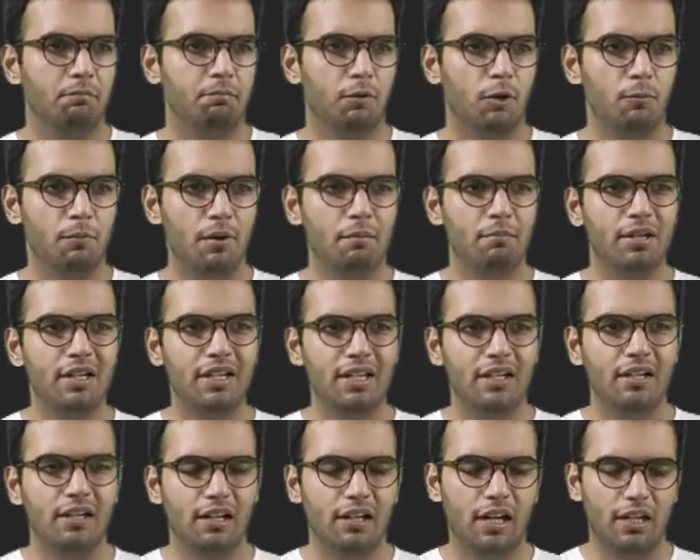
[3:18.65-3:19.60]

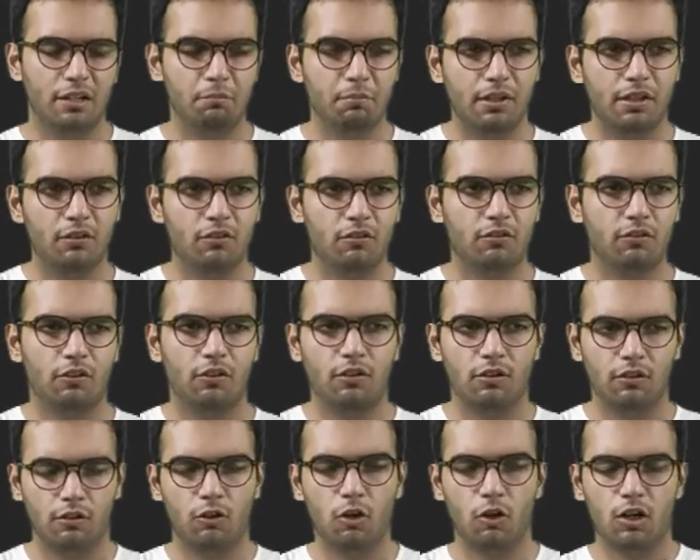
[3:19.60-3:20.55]
probably let me
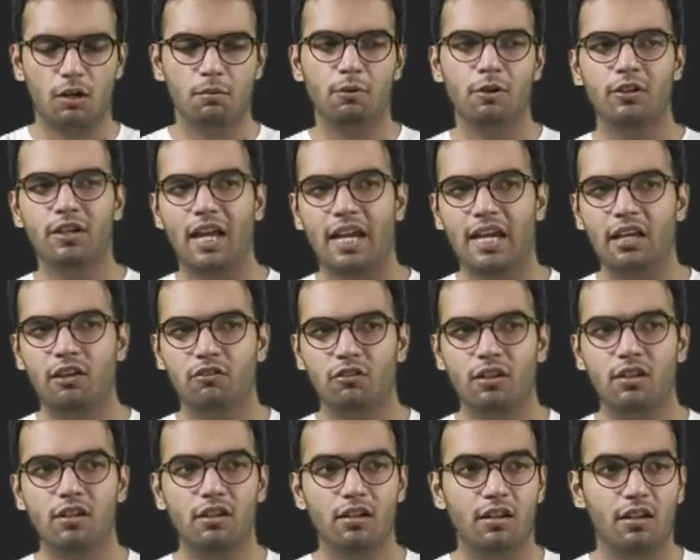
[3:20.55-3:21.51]
talk about
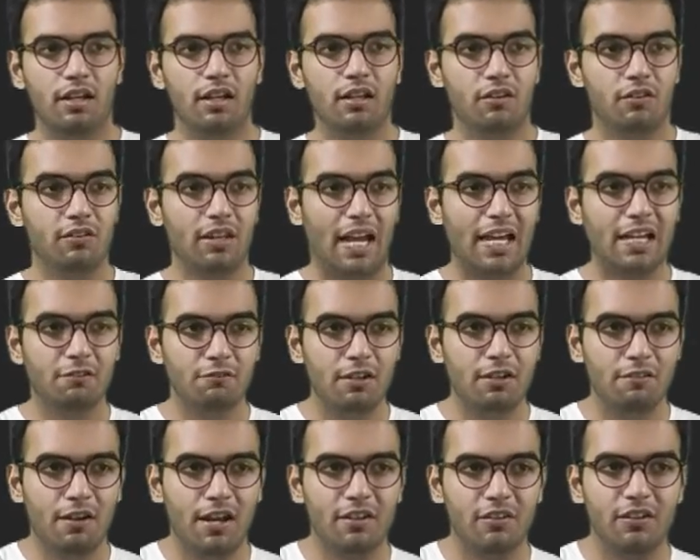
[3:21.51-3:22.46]
direction. Its sine
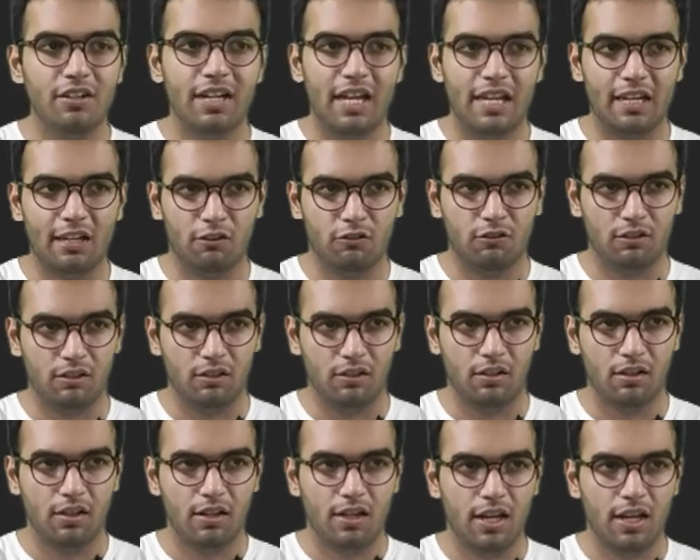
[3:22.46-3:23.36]
wave has a direction.